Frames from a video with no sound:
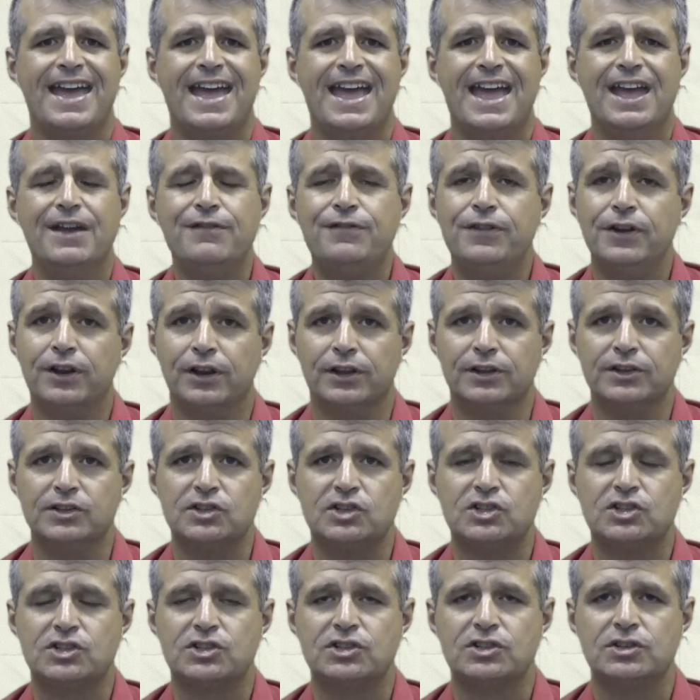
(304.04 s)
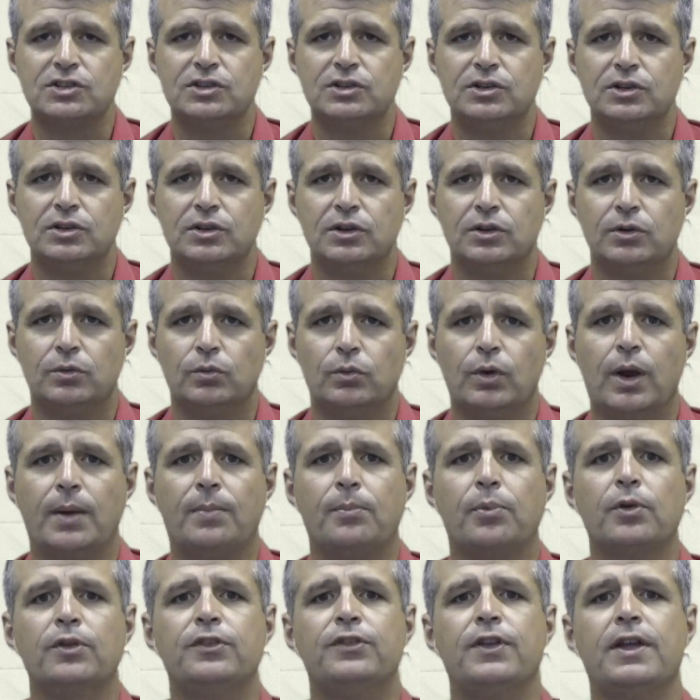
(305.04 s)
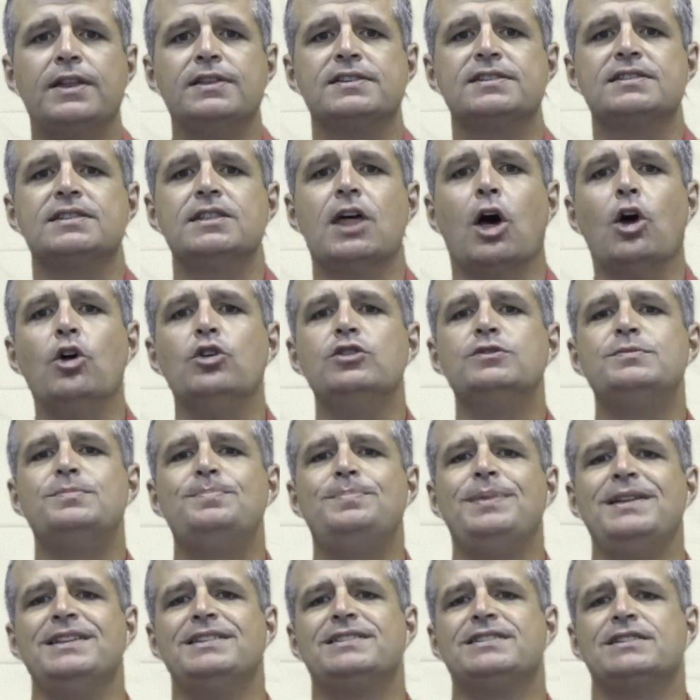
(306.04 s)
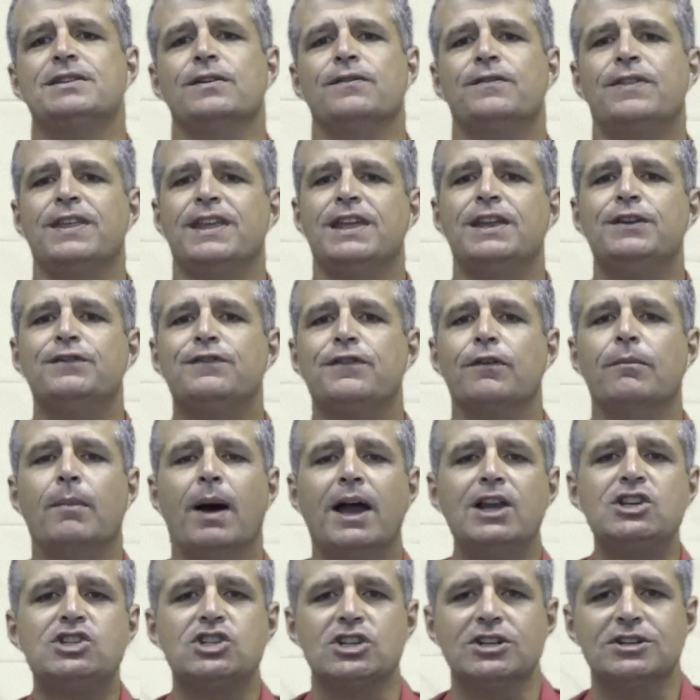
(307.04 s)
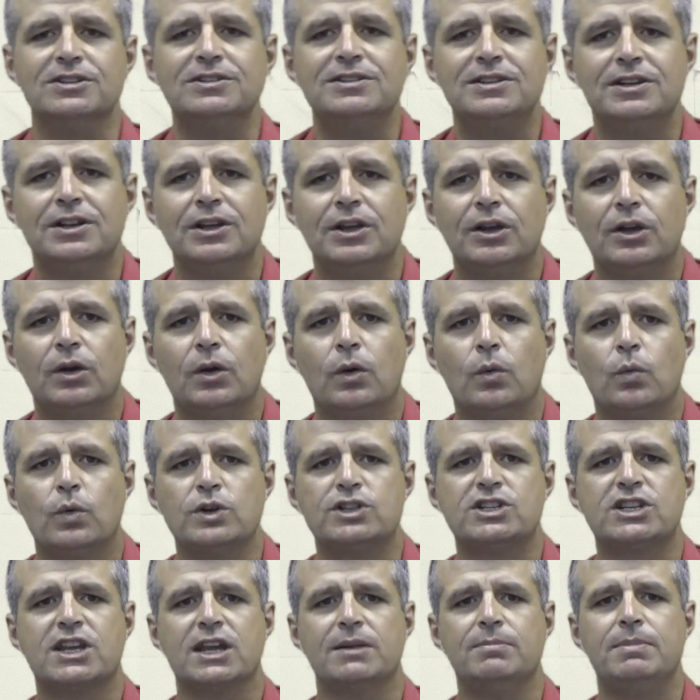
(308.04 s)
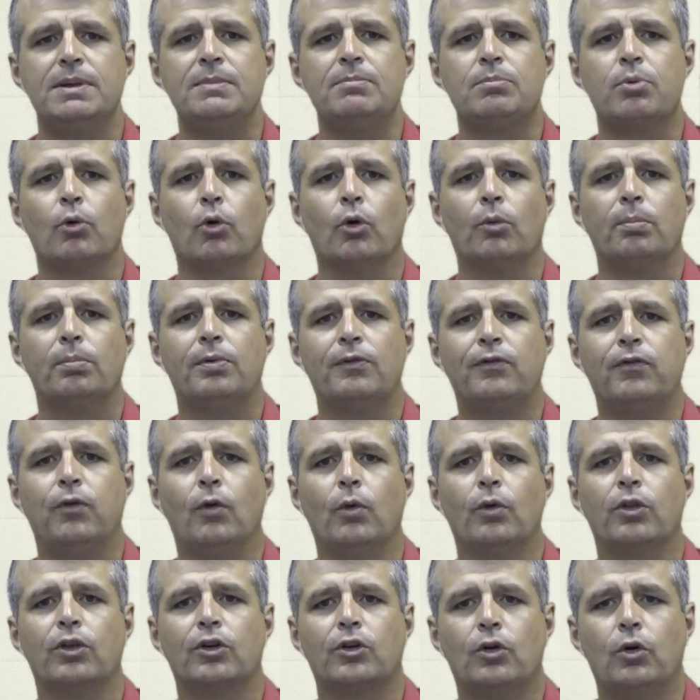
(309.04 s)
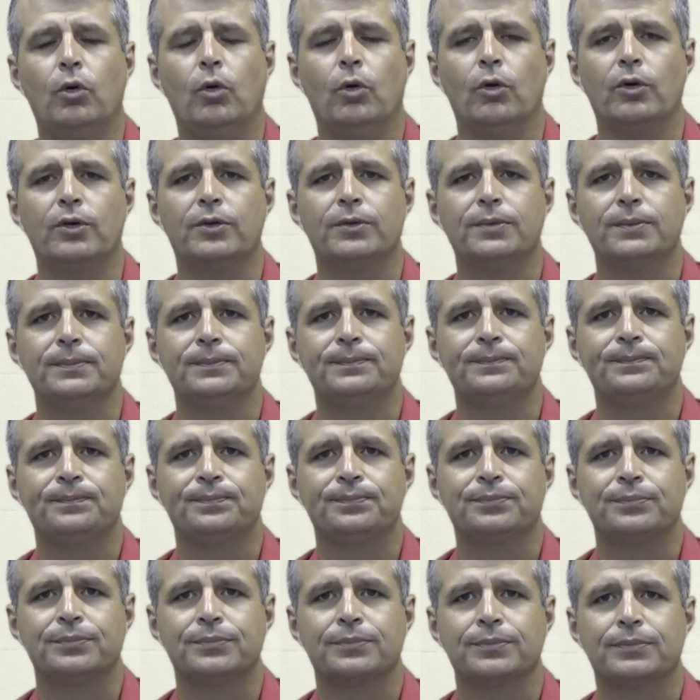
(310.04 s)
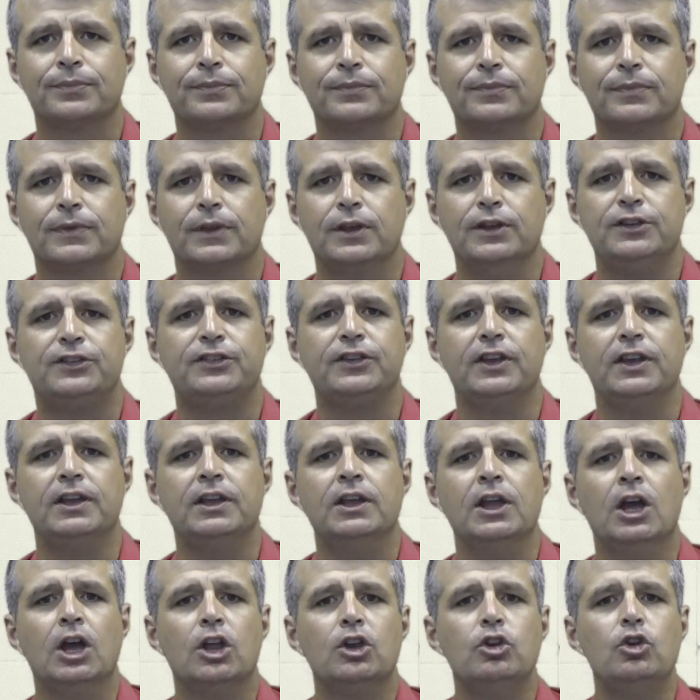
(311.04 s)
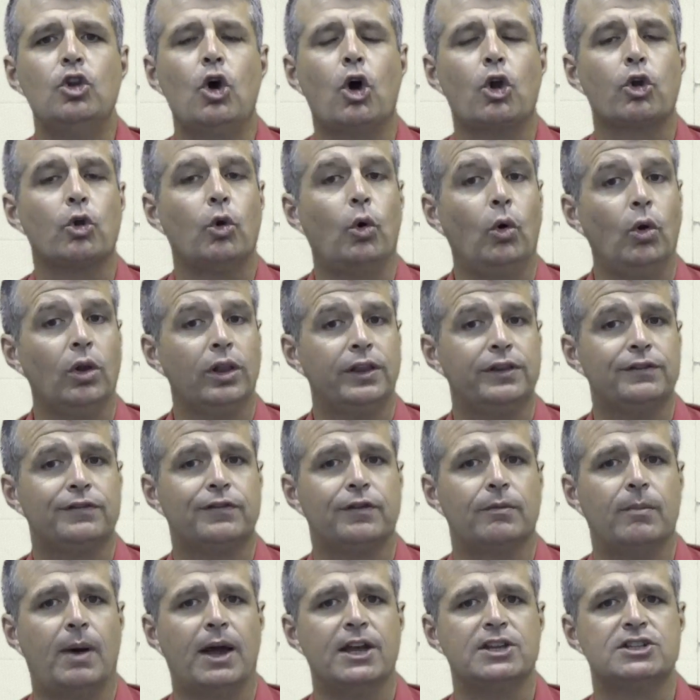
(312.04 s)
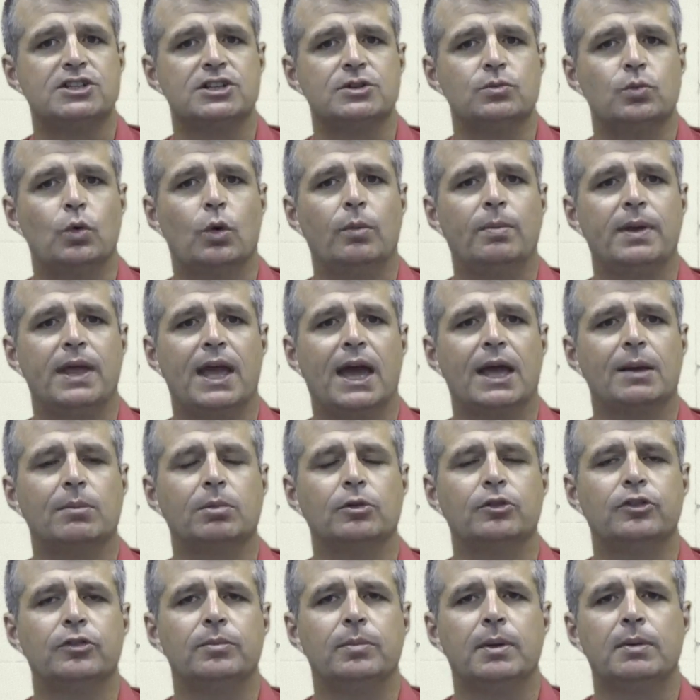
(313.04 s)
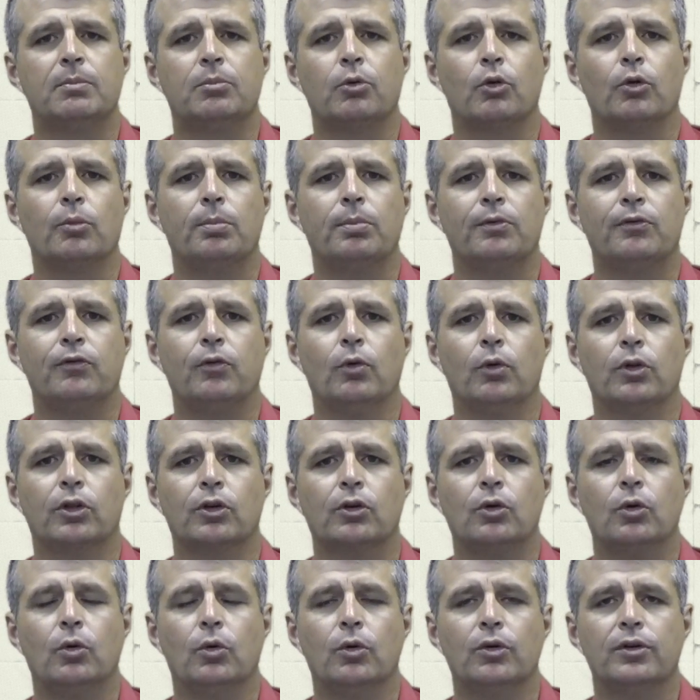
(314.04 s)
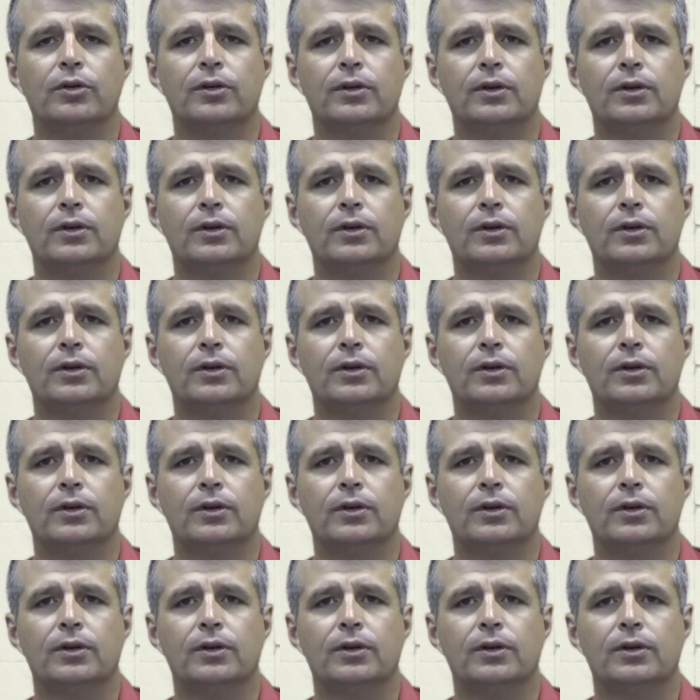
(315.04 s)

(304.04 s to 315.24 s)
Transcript: Evidence represents those bits of the information which can be brought before the court. You see, not all information will be able to be brought before the court.